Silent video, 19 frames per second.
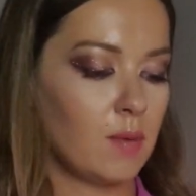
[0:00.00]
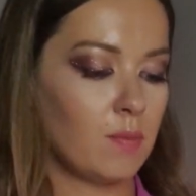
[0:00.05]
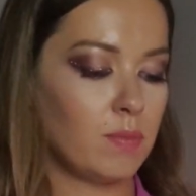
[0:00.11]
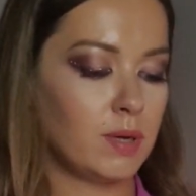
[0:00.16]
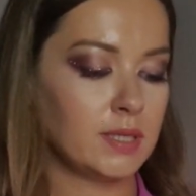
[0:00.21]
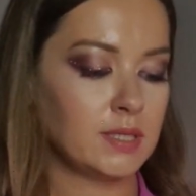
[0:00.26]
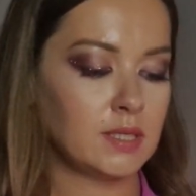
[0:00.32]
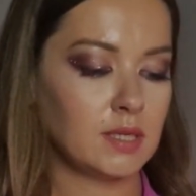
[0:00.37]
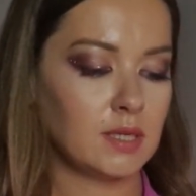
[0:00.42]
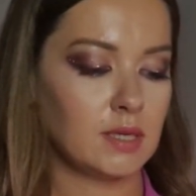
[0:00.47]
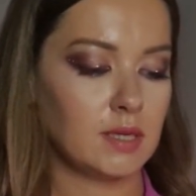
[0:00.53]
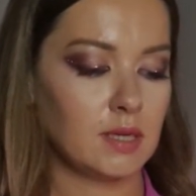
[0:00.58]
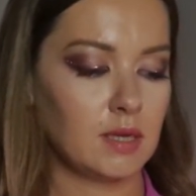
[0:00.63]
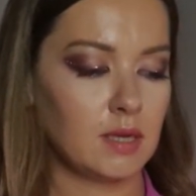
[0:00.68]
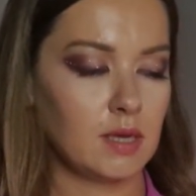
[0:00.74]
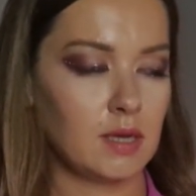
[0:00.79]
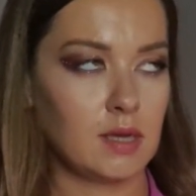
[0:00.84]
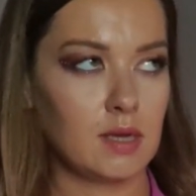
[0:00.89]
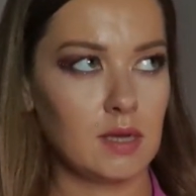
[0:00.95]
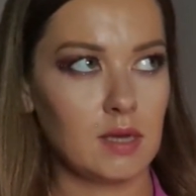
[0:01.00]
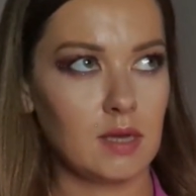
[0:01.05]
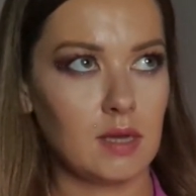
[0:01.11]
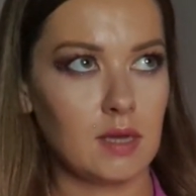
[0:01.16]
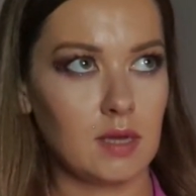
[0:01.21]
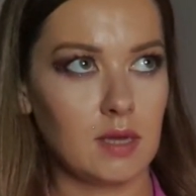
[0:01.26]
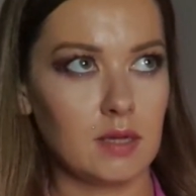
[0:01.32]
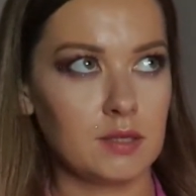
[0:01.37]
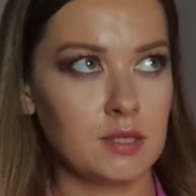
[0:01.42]
But
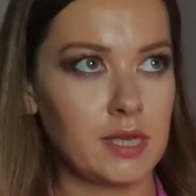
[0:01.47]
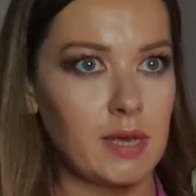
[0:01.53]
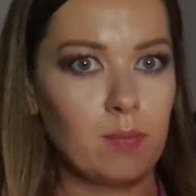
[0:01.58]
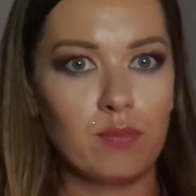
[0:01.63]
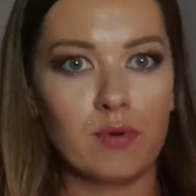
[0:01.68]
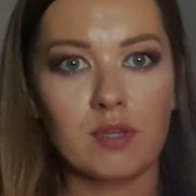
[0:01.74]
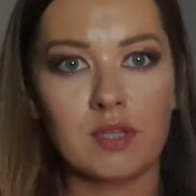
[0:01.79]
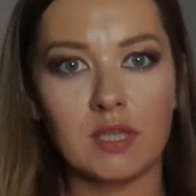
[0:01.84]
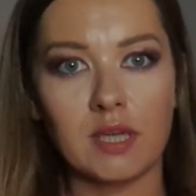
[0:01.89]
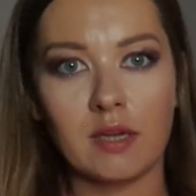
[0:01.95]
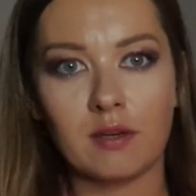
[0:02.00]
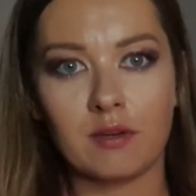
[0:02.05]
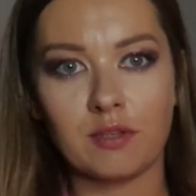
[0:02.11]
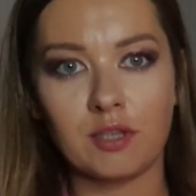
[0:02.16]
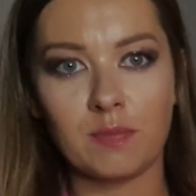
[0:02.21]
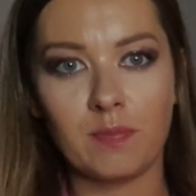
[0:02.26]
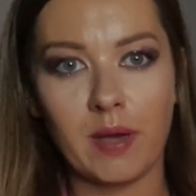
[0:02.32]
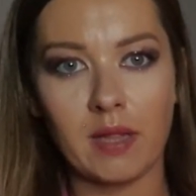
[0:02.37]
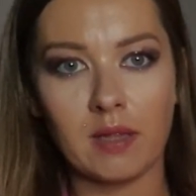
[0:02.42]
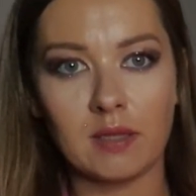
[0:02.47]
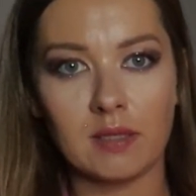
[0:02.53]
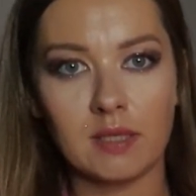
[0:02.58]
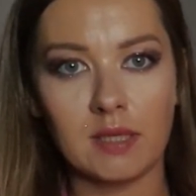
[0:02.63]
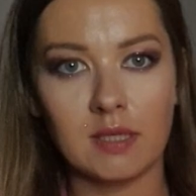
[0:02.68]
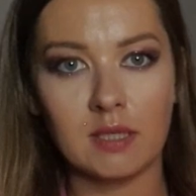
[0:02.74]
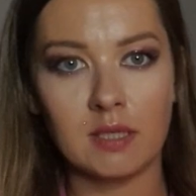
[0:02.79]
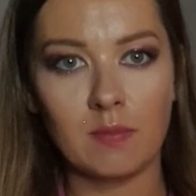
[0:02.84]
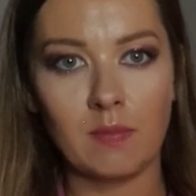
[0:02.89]
Temperance energy,
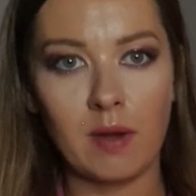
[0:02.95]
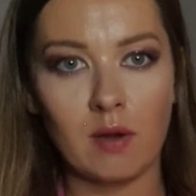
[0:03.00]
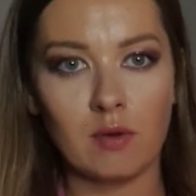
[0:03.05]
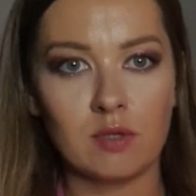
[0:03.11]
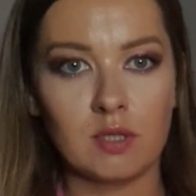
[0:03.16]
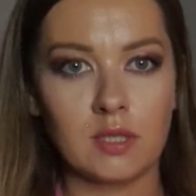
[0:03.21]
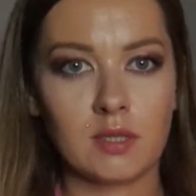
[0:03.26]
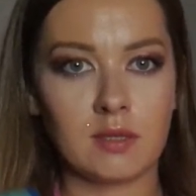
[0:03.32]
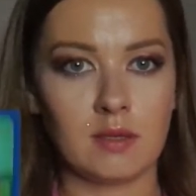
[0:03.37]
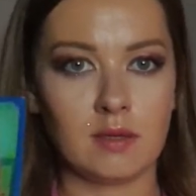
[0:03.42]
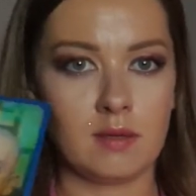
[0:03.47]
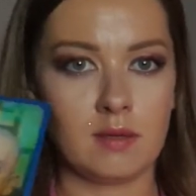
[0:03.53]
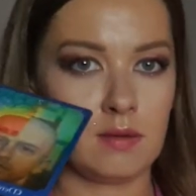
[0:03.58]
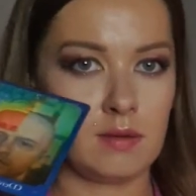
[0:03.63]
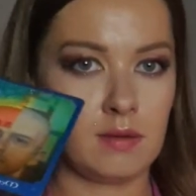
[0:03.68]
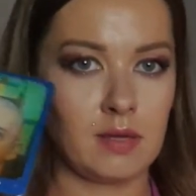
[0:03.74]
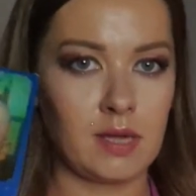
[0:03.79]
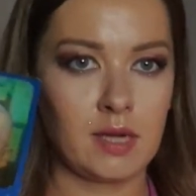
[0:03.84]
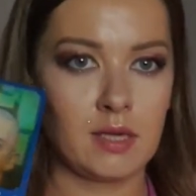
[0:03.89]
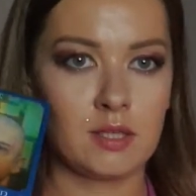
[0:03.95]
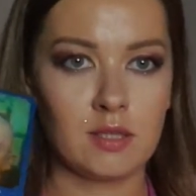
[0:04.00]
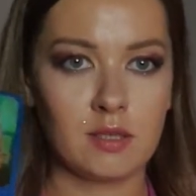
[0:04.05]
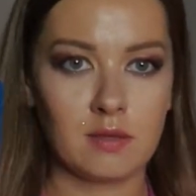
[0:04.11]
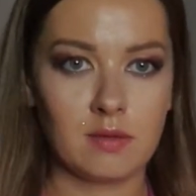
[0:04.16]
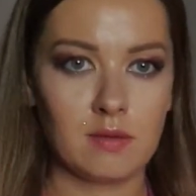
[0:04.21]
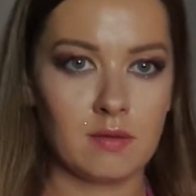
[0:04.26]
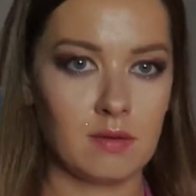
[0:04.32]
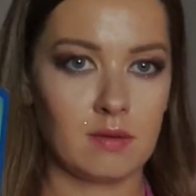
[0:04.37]
balance, it's about
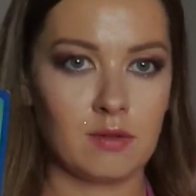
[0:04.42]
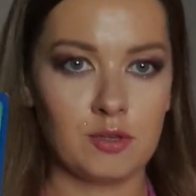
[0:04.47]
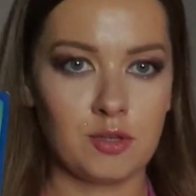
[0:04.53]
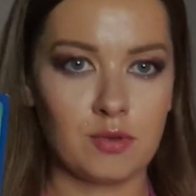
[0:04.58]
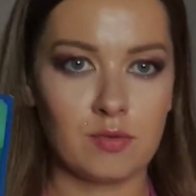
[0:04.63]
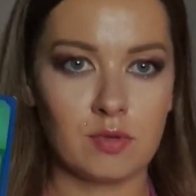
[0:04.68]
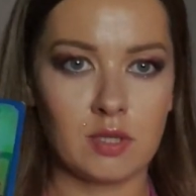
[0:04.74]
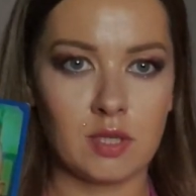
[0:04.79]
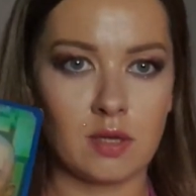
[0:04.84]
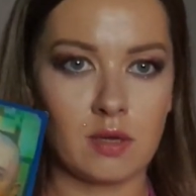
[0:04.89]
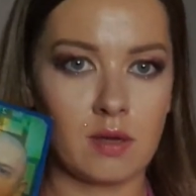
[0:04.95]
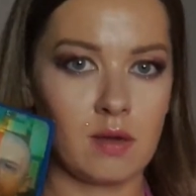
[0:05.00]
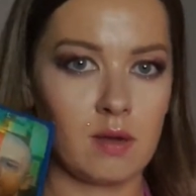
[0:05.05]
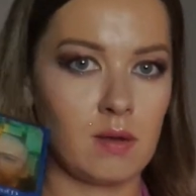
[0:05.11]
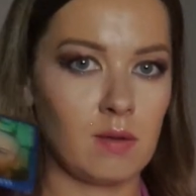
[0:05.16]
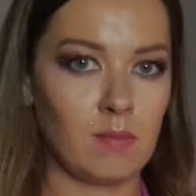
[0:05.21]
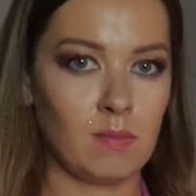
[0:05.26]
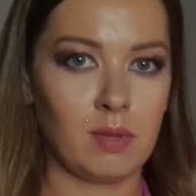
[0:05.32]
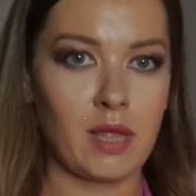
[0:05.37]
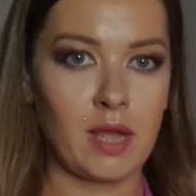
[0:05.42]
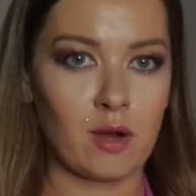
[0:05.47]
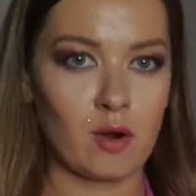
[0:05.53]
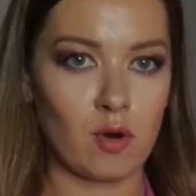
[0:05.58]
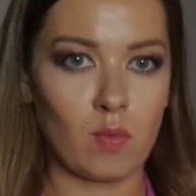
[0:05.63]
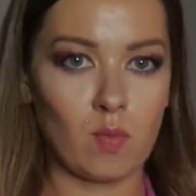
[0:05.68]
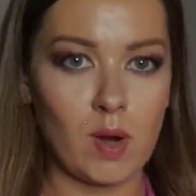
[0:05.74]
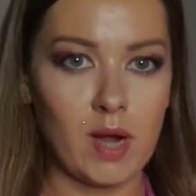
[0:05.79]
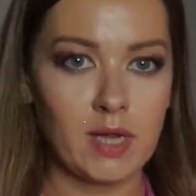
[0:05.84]
not choosing
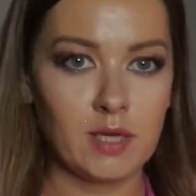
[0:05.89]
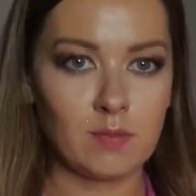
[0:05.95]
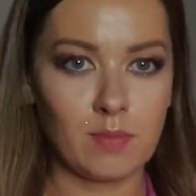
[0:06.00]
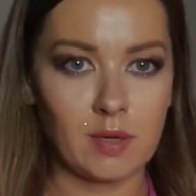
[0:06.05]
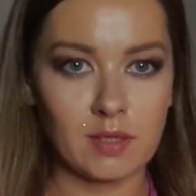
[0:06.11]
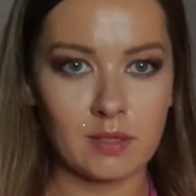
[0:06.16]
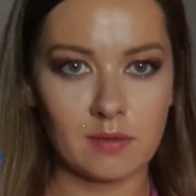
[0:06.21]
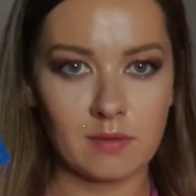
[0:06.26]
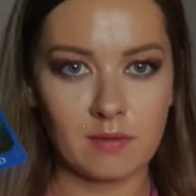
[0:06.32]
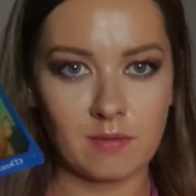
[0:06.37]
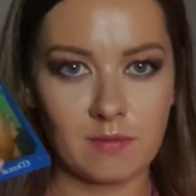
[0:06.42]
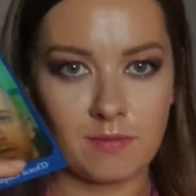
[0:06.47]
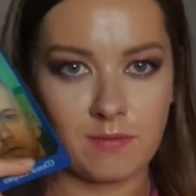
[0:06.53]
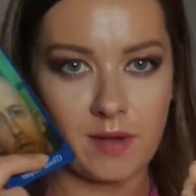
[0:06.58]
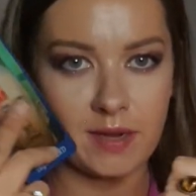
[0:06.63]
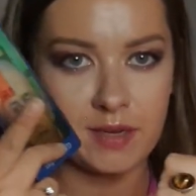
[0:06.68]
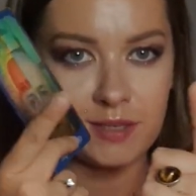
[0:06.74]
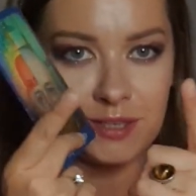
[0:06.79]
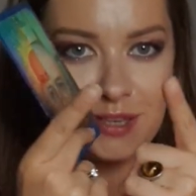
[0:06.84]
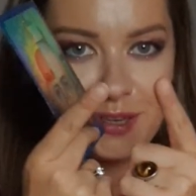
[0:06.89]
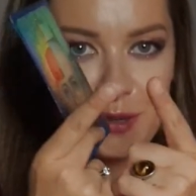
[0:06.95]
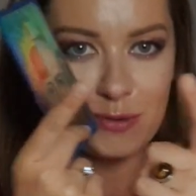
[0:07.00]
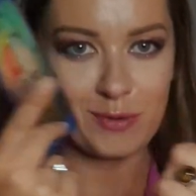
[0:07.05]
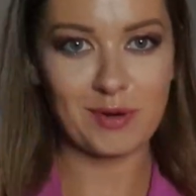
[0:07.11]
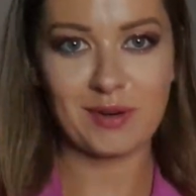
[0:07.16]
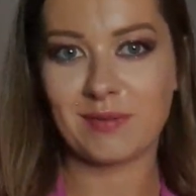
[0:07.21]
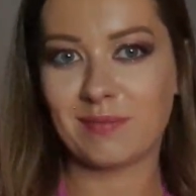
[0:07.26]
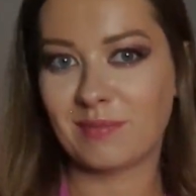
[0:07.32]
black or white, but finding
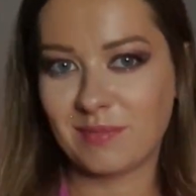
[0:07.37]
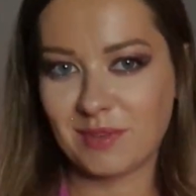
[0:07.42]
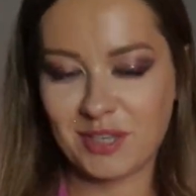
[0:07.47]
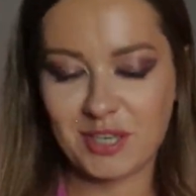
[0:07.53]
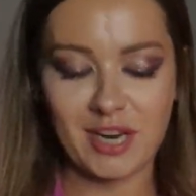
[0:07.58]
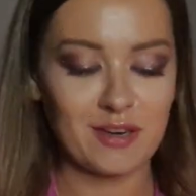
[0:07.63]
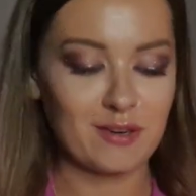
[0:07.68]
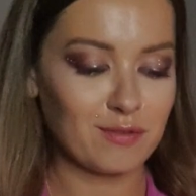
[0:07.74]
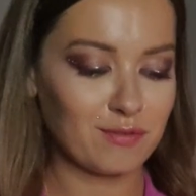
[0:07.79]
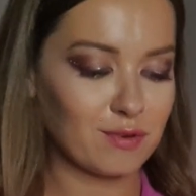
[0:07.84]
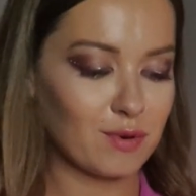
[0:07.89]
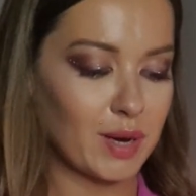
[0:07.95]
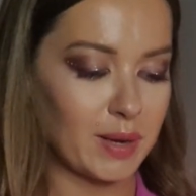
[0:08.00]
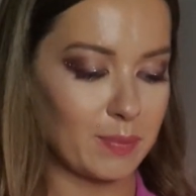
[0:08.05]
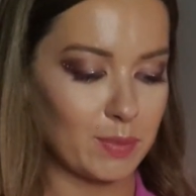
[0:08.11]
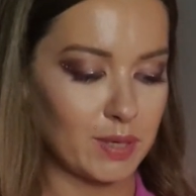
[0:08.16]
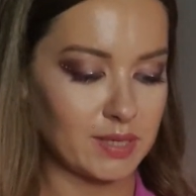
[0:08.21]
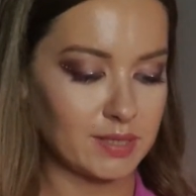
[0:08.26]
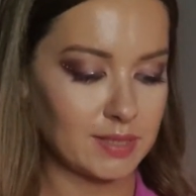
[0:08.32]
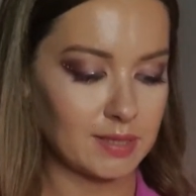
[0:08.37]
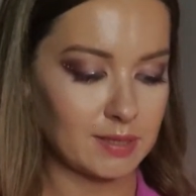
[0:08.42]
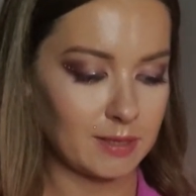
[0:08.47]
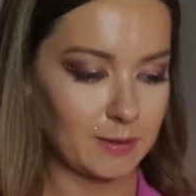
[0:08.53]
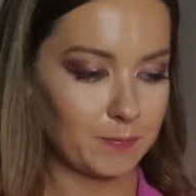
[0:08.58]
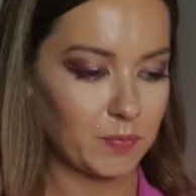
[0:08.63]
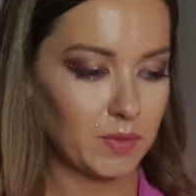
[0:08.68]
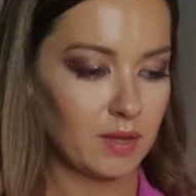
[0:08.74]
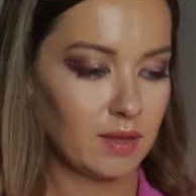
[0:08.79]
your shade of gray,
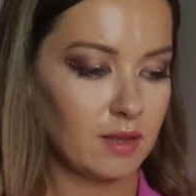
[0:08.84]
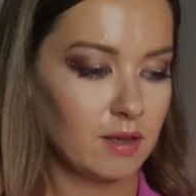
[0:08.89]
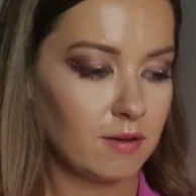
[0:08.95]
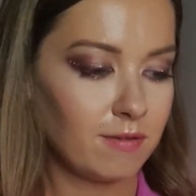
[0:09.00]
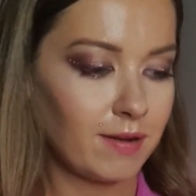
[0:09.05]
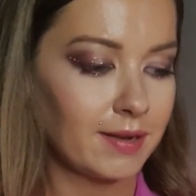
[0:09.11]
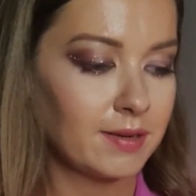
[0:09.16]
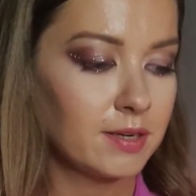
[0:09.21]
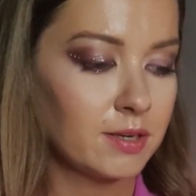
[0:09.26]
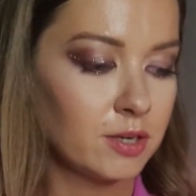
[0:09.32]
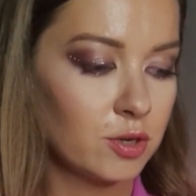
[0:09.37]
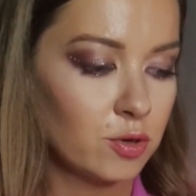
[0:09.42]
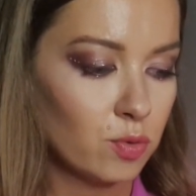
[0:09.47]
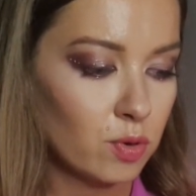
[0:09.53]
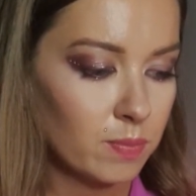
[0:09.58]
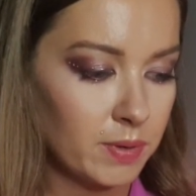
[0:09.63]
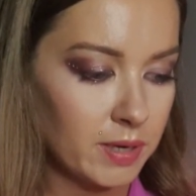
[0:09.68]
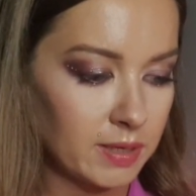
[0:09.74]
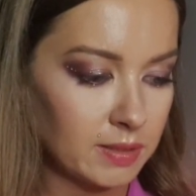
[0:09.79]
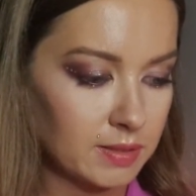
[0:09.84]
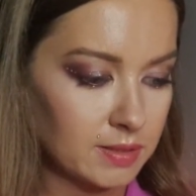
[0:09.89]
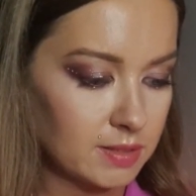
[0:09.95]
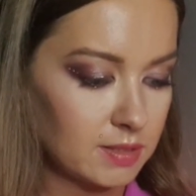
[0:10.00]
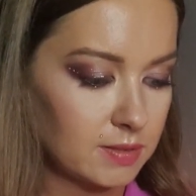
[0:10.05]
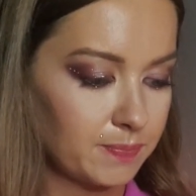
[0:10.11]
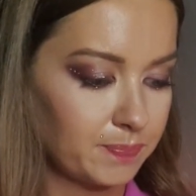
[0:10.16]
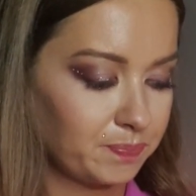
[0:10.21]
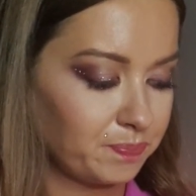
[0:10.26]
basically. Finding your
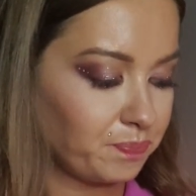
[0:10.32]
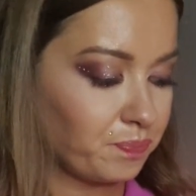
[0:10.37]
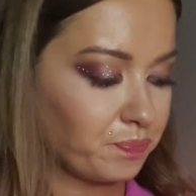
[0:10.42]
balance.